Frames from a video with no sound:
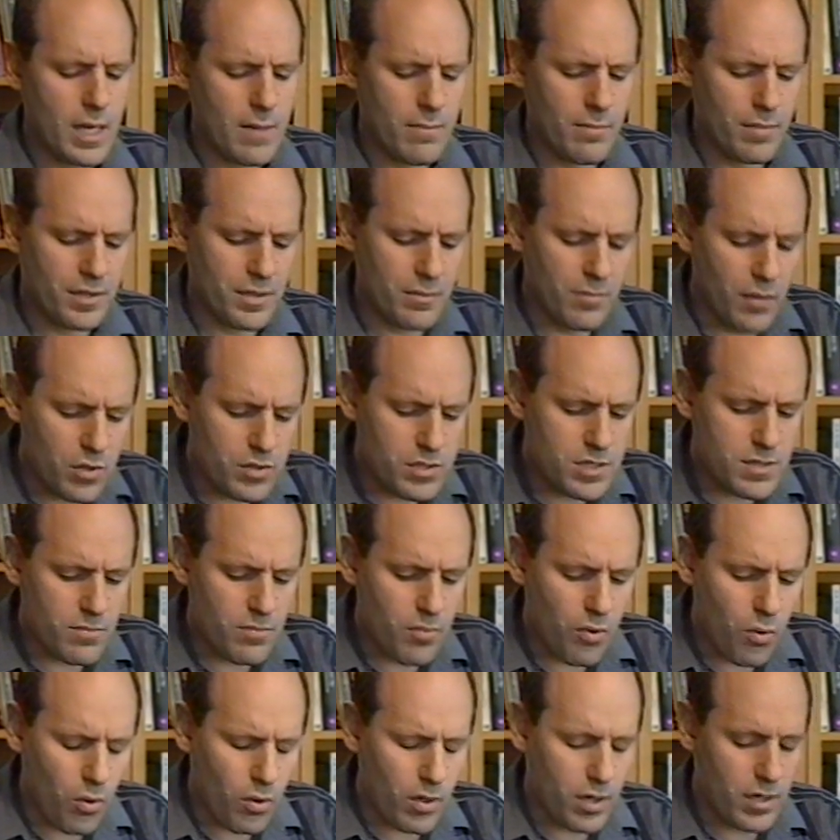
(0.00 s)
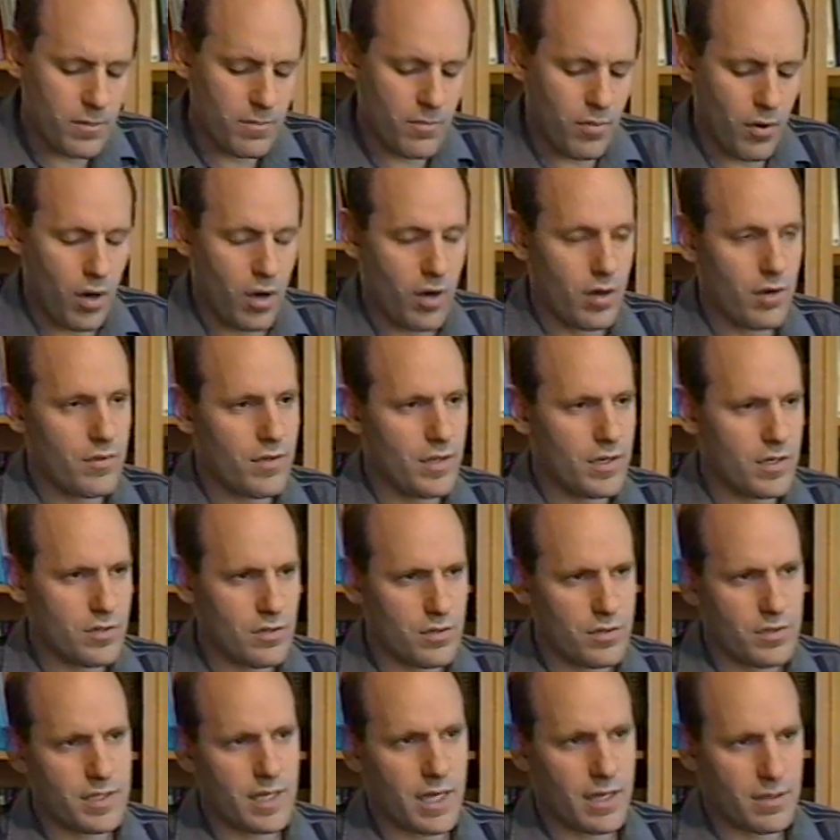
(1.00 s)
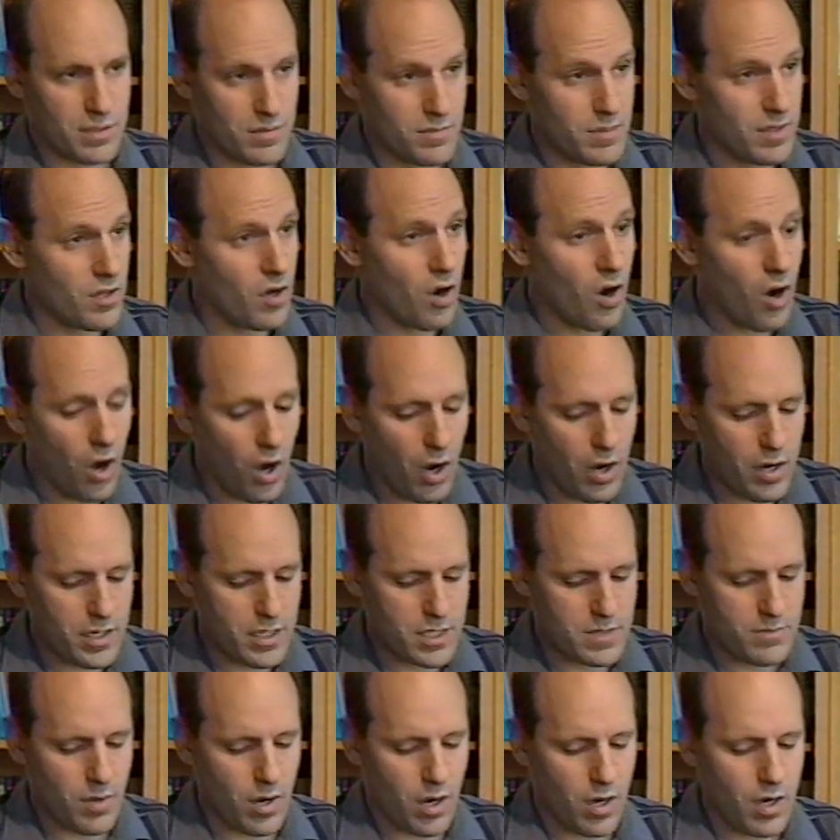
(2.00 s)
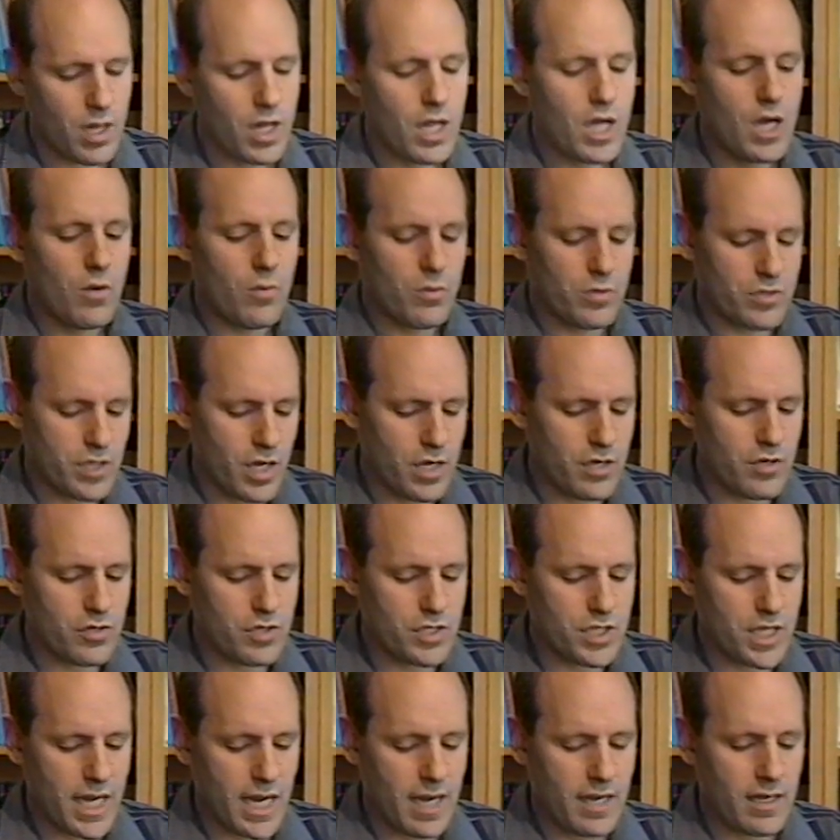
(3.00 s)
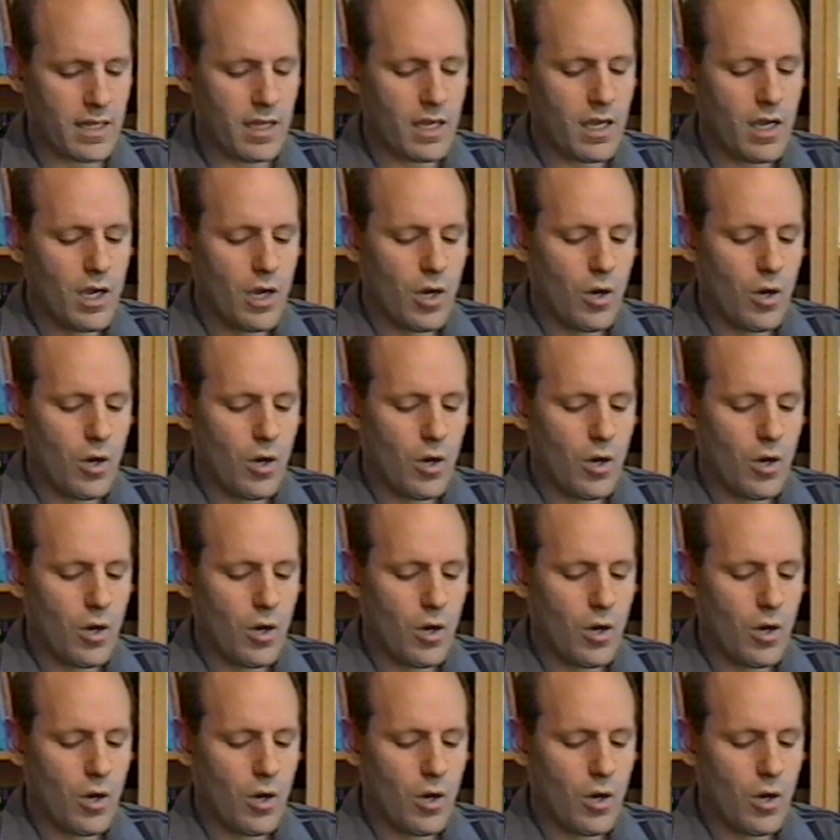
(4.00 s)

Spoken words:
but the most important part that turned out to be the hardest part was understanding